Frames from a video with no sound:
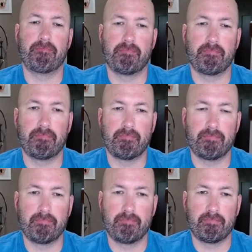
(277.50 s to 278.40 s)

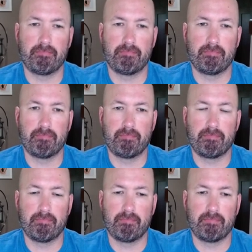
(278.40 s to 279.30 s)

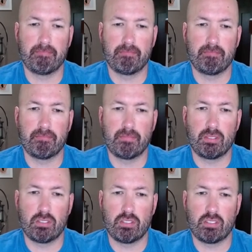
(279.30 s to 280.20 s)

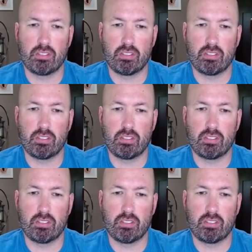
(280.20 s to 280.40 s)
[no speech]